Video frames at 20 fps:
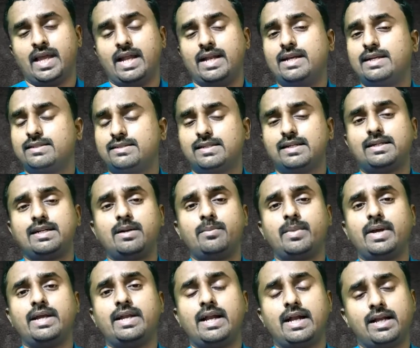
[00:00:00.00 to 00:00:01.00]
and it is
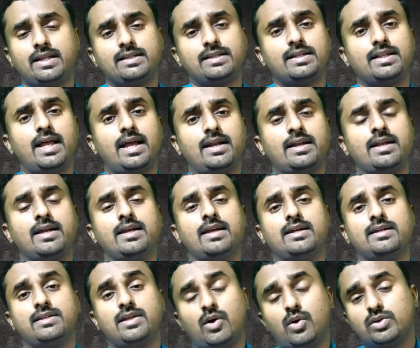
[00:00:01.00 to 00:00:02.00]
written by none other than
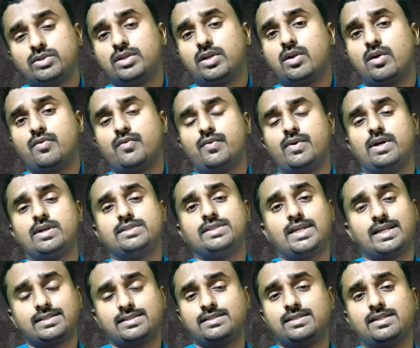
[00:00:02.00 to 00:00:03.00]
the author of
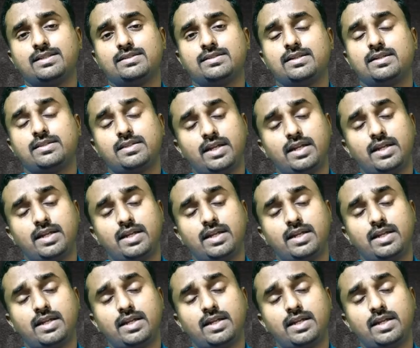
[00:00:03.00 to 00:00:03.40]
Success,